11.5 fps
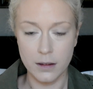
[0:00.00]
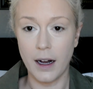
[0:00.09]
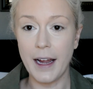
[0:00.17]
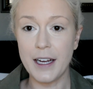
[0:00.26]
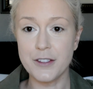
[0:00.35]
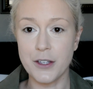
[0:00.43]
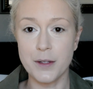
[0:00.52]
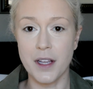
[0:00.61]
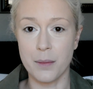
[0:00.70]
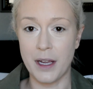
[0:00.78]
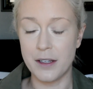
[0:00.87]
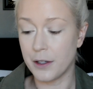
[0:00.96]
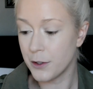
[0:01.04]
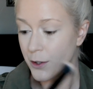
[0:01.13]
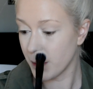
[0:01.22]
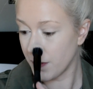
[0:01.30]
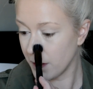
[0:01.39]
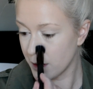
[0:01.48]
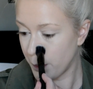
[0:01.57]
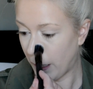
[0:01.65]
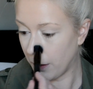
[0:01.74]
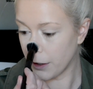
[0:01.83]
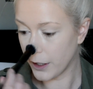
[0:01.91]
I also set my nose with this
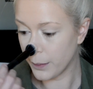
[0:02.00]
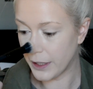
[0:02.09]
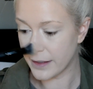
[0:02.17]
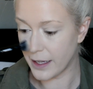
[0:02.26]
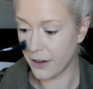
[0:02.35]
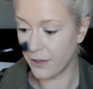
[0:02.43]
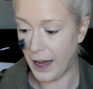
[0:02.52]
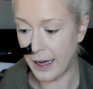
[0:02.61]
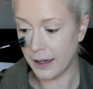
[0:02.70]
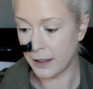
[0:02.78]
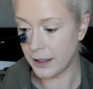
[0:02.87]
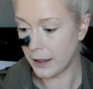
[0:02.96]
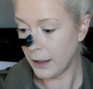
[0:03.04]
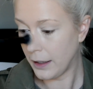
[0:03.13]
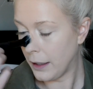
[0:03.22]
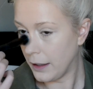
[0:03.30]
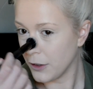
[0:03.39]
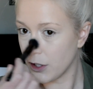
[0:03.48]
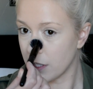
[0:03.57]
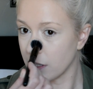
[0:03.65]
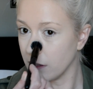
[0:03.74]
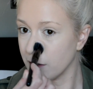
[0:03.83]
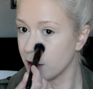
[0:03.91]
powder because I find
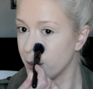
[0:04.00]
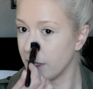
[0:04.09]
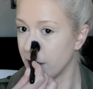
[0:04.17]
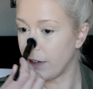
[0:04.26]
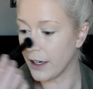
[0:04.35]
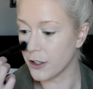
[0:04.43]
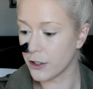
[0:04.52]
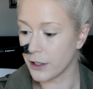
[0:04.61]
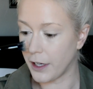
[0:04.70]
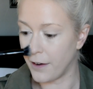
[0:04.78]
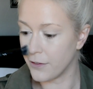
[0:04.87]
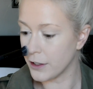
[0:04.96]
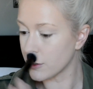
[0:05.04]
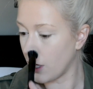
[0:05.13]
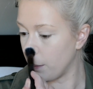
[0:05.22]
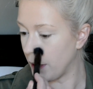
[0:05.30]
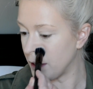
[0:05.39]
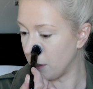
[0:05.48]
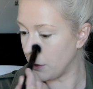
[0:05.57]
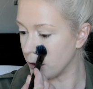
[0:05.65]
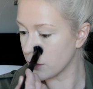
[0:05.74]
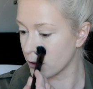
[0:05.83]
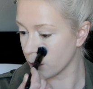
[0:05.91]
just a little bit of extra coverage on my
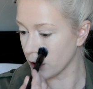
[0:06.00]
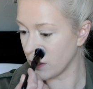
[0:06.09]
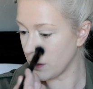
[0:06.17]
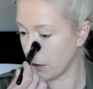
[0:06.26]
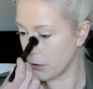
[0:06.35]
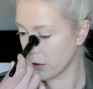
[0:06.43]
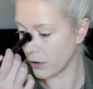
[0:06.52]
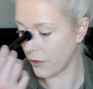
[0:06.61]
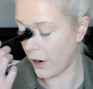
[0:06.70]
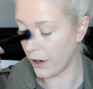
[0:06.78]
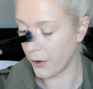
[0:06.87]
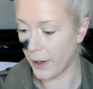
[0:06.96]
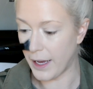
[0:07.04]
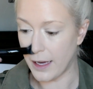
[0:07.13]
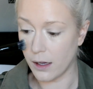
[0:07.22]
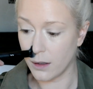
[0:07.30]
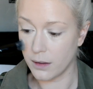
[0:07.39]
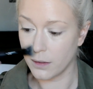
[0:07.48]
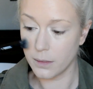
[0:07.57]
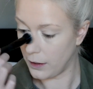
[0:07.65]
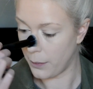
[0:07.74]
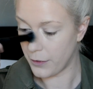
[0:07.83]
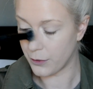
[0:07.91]
nose really goes a far way.
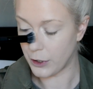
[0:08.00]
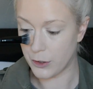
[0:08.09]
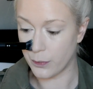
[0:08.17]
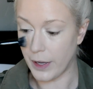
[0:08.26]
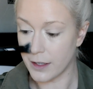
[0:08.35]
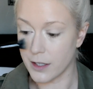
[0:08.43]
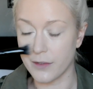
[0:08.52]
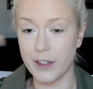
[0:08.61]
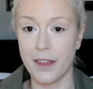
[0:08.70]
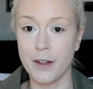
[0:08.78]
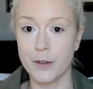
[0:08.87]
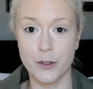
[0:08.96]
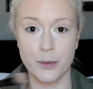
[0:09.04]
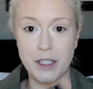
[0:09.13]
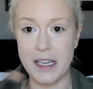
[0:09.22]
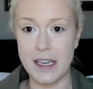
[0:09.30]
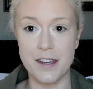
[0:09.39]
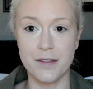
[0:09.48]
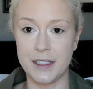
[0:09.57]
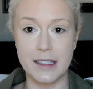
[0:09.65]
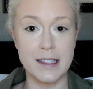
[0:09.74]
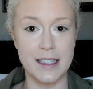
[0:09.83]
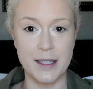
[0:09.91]
It just makes everything look really even
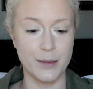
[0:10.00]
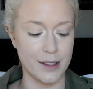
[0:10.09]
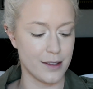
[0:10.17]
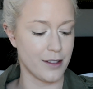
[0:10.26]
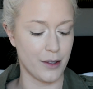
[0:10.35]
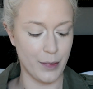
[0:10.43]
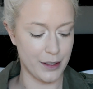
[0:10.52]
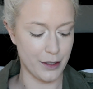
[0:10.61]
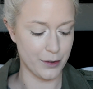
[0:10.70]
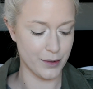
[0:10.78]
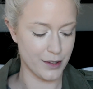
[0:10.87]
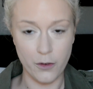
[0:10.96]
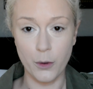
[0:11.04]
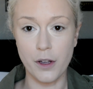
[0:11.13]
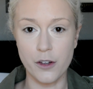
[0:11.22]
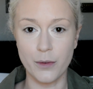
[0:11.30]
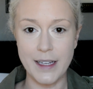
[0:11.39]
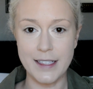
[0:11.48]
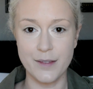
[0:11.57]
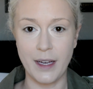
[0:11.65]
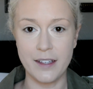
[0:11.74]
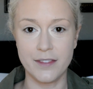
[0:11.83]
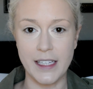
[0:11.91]
and seamless on my nose. For the rest
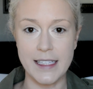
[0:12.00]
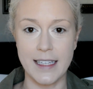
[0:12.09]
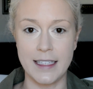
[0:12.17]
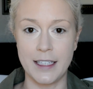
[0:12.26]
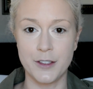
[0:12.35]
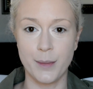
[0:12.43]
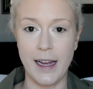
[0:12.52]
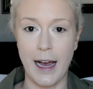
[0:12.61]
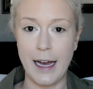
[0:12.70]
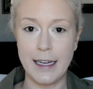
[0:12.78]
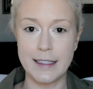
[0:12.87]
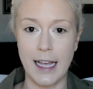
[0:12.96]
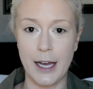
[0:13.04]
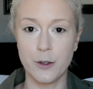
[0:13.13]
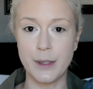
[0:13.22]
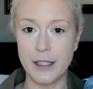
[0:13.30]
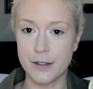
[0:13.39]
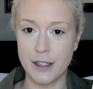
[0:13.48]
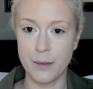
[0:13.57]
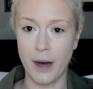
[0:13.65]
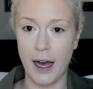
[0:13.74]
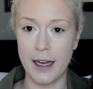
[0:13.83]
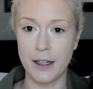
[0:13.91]
of my face and under my eyes, I will be
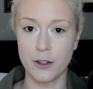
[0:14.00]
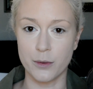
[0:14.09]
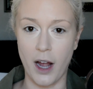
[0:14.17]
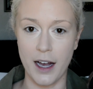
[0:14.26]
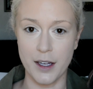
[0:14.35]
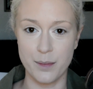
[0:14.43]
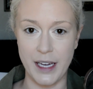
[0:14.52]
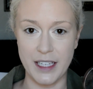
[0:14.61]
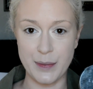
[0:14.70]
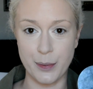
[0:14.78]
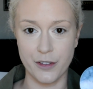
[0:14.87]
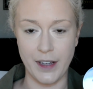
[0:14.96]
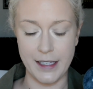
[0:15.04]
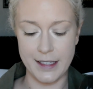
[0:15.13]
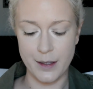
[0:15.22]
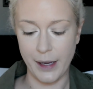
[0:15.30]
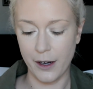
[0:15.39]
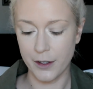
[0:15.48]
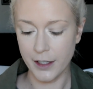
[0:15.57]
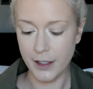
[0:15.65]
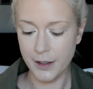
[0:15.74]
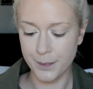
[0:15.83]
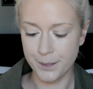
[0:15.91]
using my Lorac Baked Perfecting Powder.